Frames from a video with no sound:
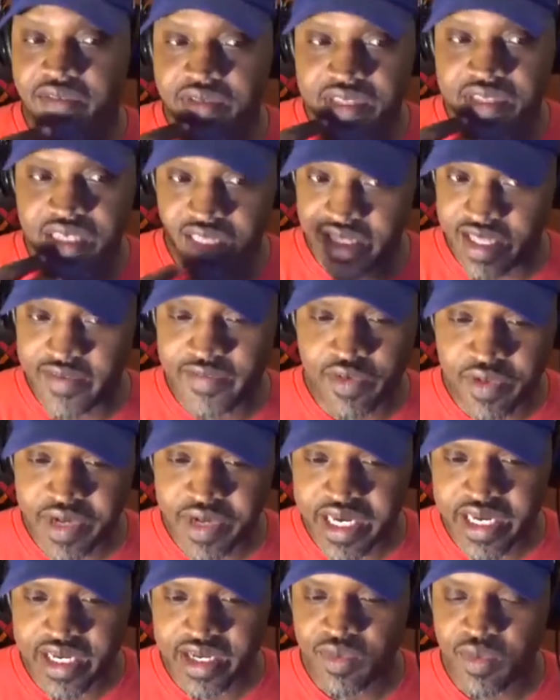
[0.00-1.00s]

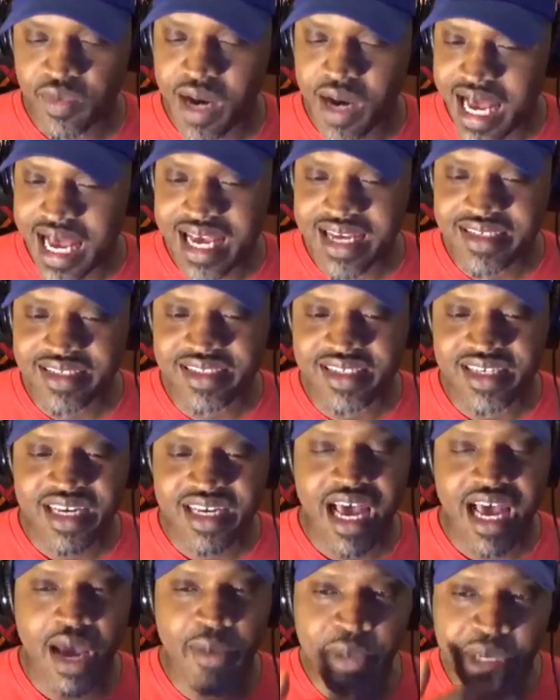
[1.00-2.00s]
delivery wise,
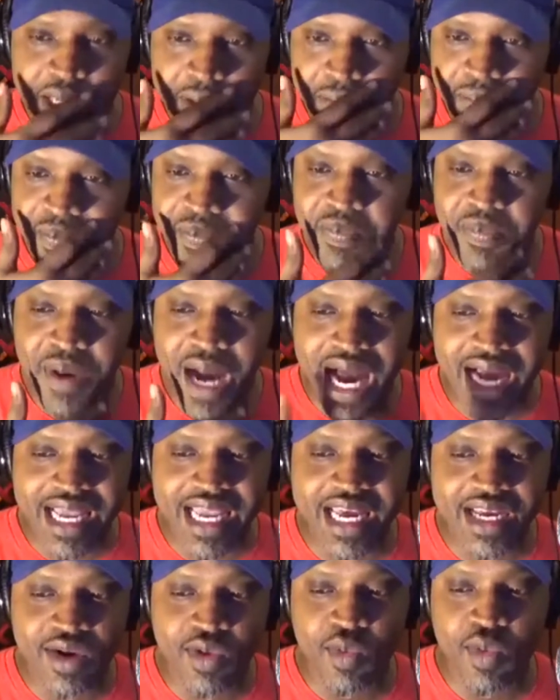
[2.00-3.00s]
I mean, Pac
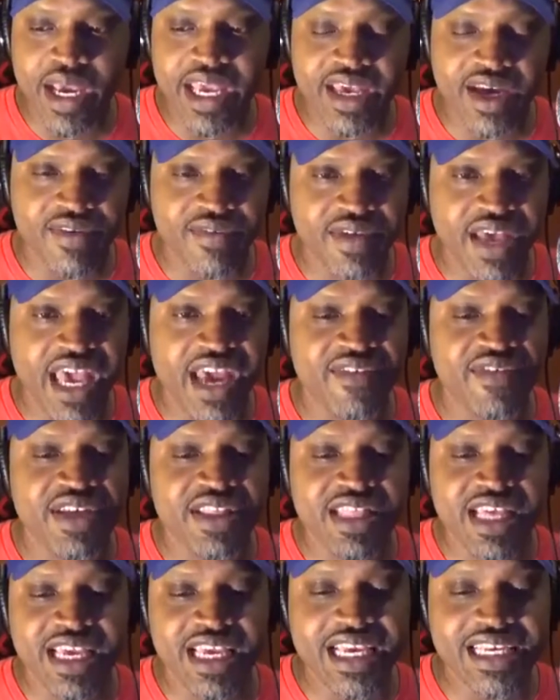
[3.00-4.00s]
had a way of
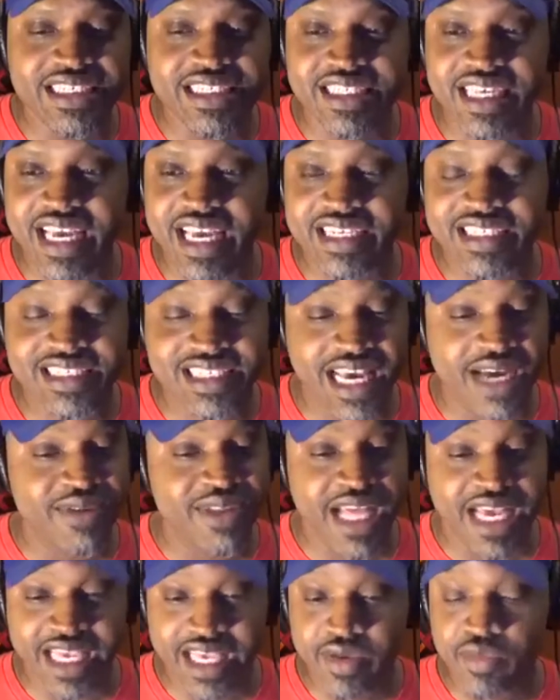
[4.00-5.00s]
everything he said sound
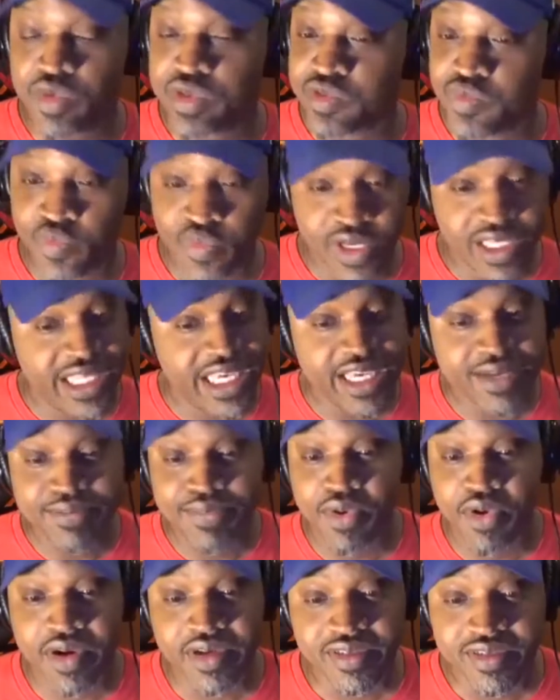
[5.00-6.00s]
like it was really
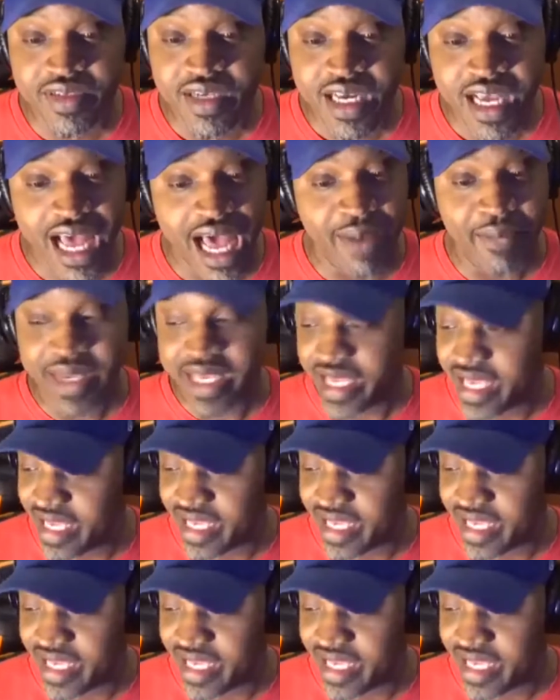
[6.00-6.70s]
important. I mean,